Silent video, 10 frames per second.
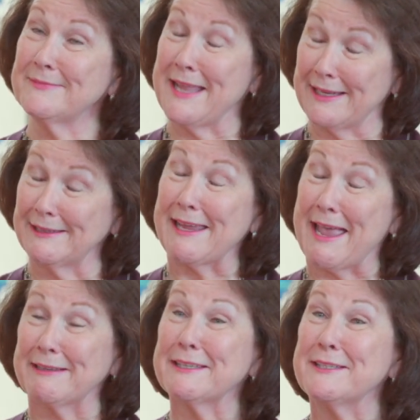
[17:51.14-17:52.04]
Natalie
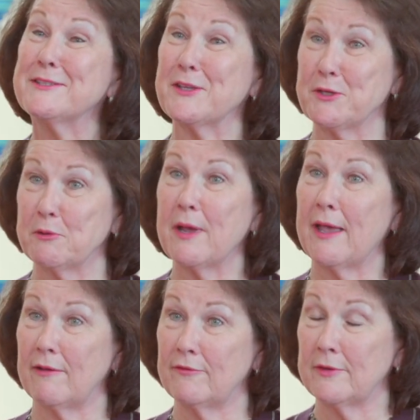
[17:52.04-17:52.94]
Atkins, who
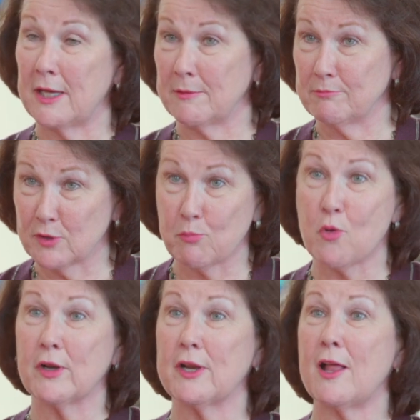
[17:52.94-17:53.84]
have
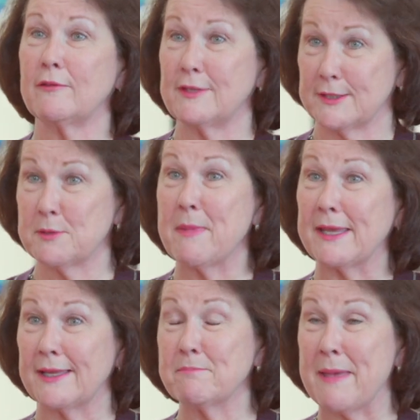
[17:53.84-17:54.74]
supported all of this to
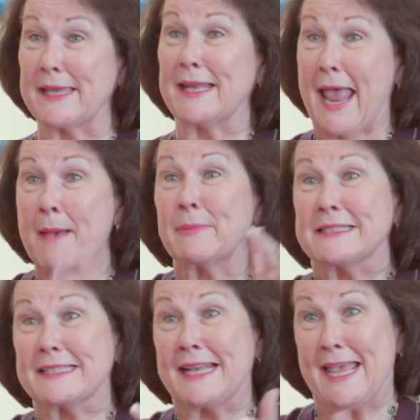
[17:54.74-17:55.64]
make it happen
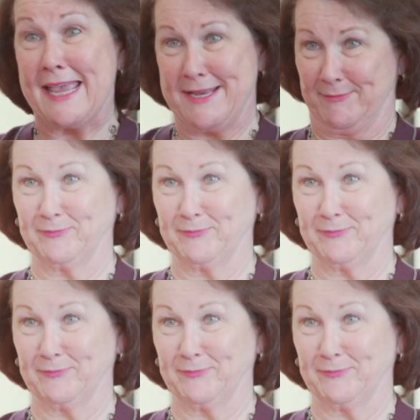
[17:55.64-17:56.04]
today.